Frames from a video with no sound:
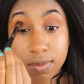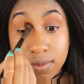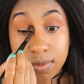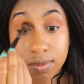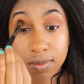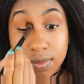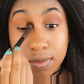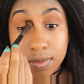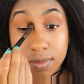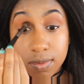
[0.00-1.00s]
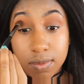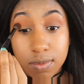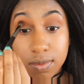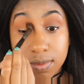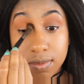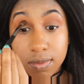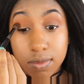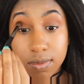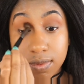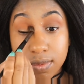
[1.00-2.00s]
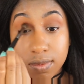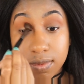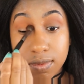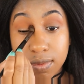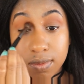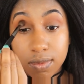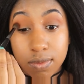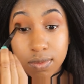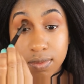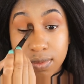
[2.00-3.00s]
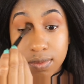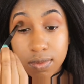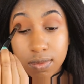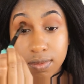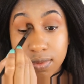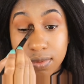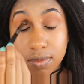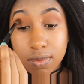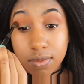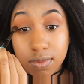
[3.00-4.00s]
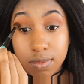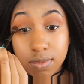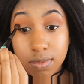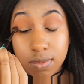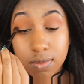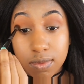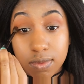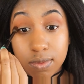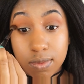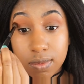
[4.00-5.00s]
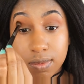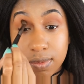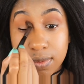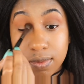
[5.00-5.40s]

No one is speaking in this clip.